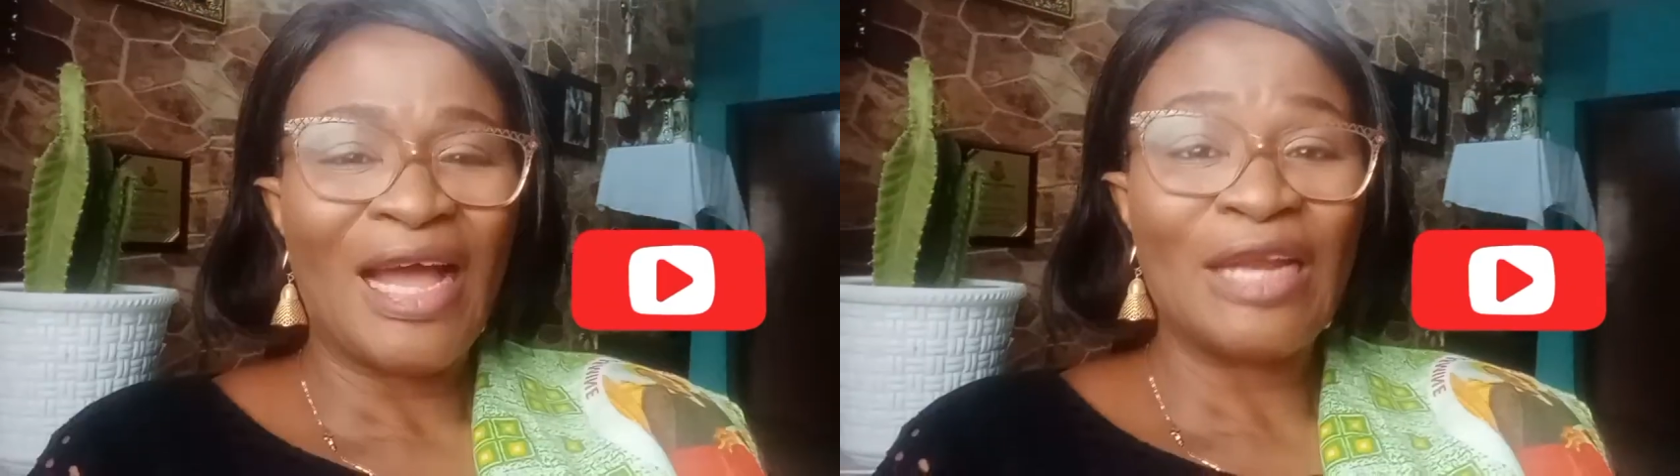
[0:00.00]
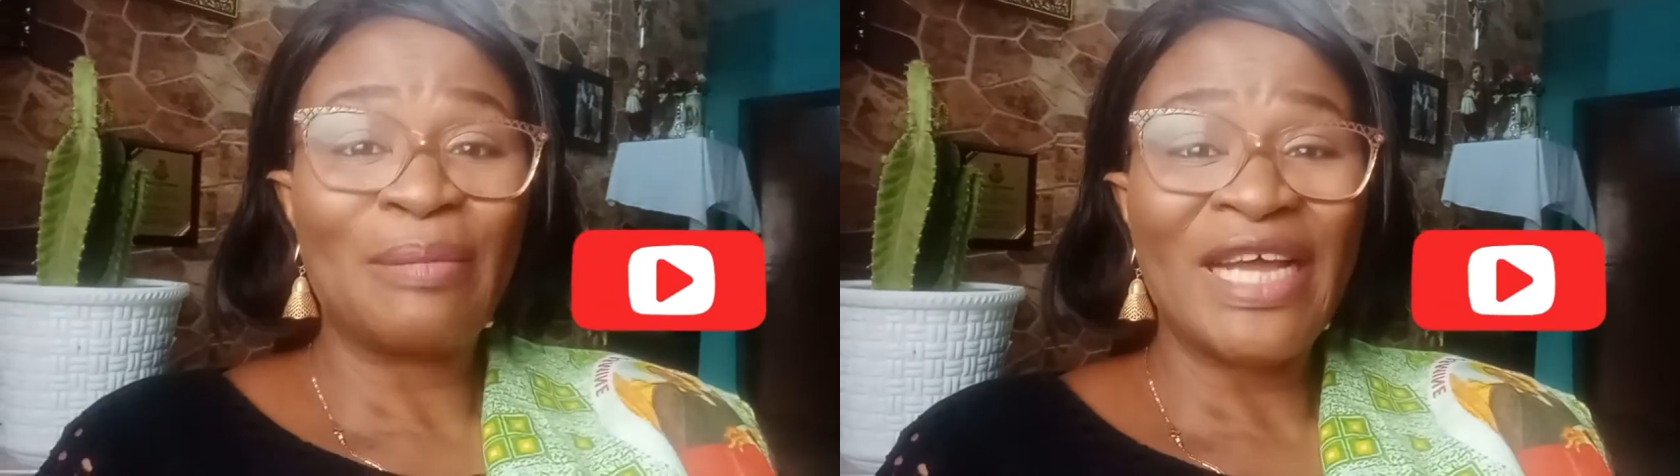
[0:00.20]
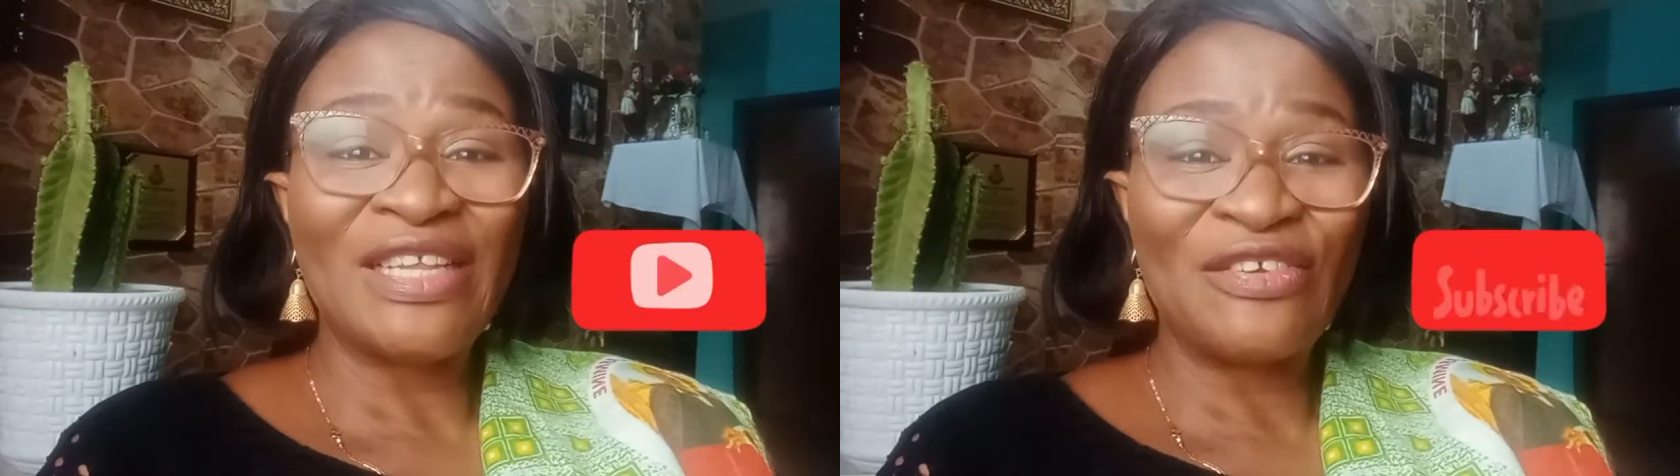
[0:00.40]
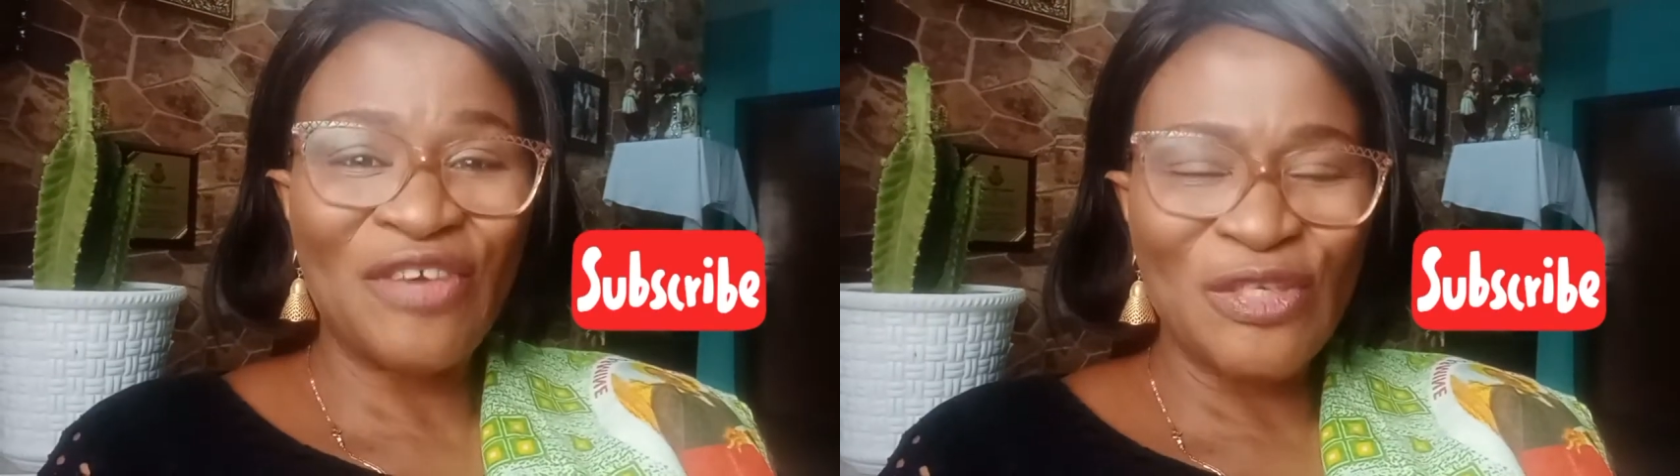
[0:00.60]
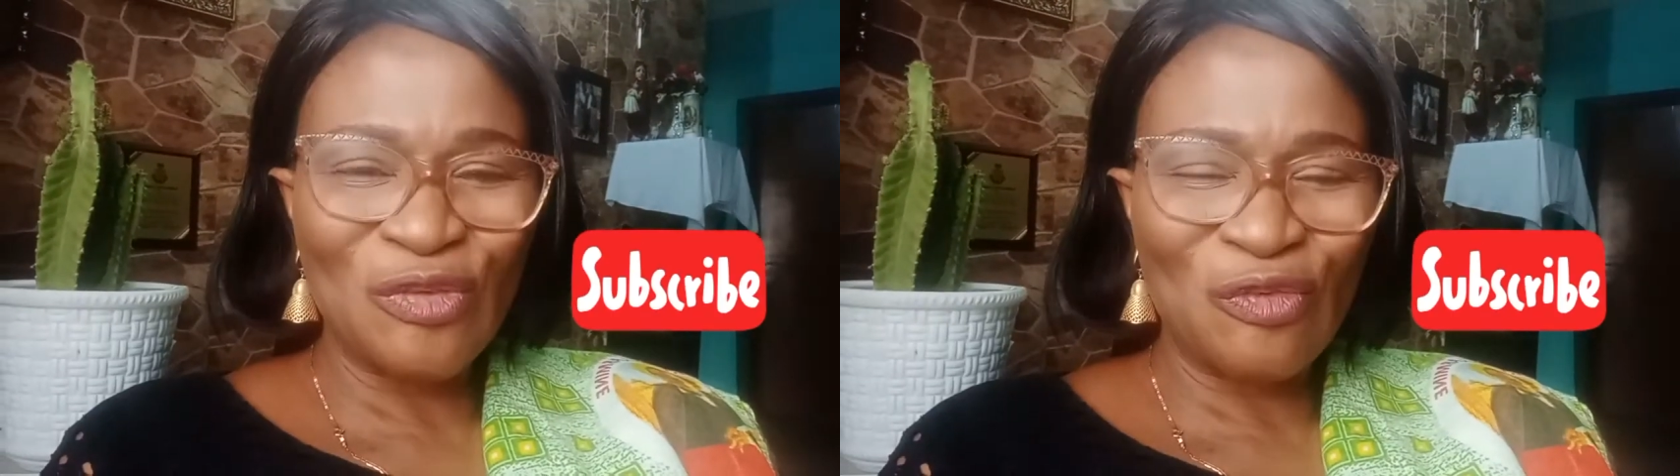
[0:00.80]
And by the
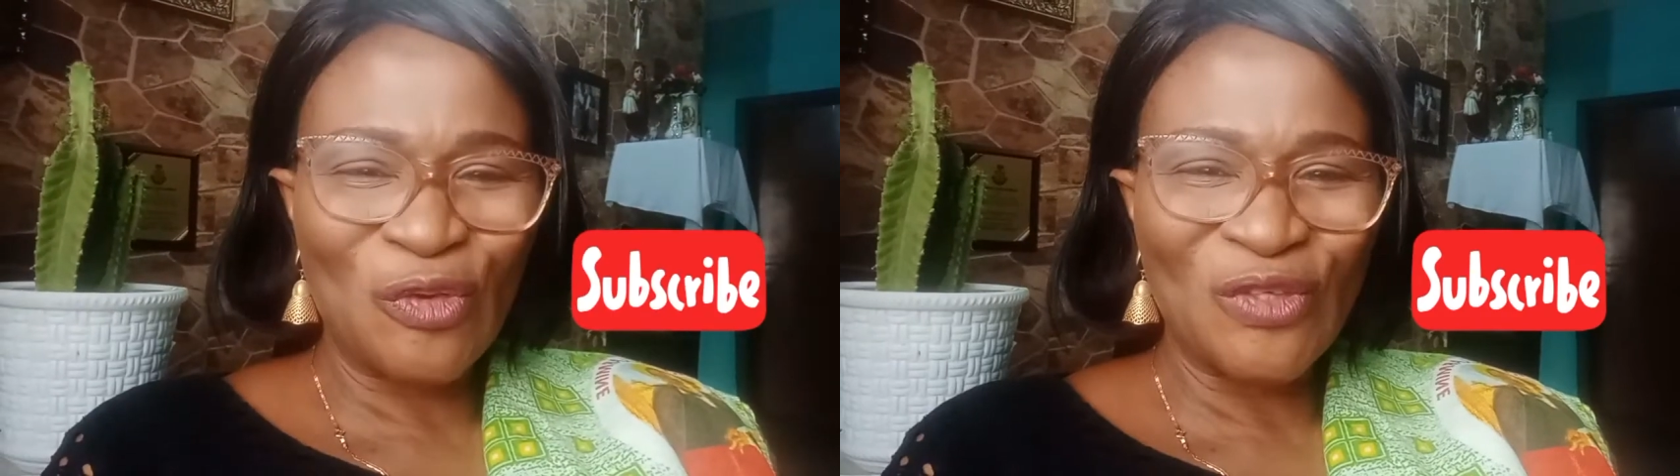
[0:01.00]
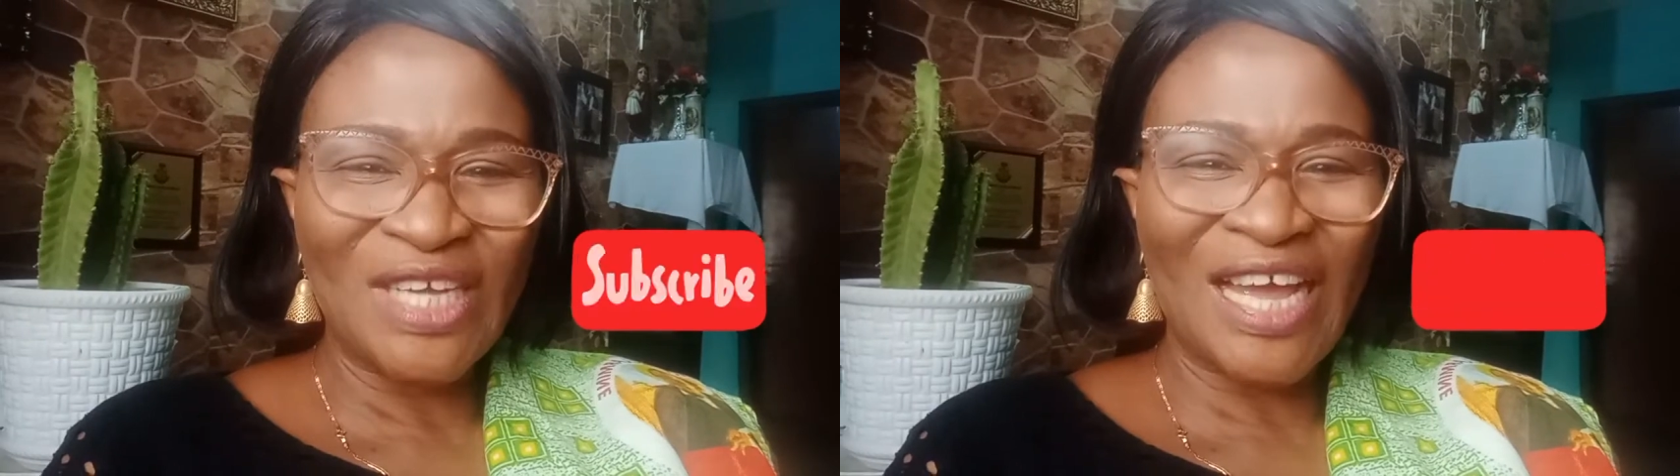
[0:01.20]
grace of God,